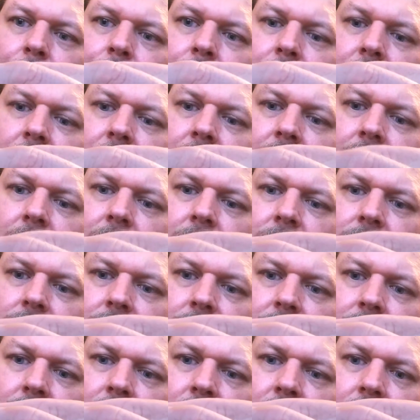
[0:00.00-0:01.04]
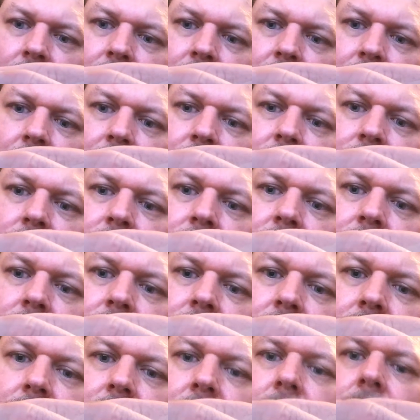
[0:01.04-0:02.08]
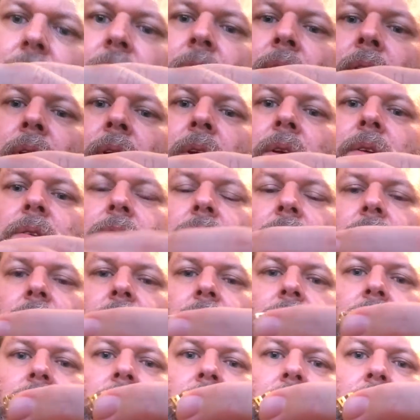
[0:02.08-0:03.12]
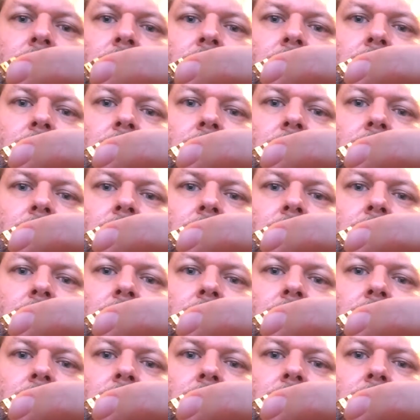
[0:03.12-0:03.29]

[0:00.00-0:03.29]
Yeah, it looks like they're all hex. So there's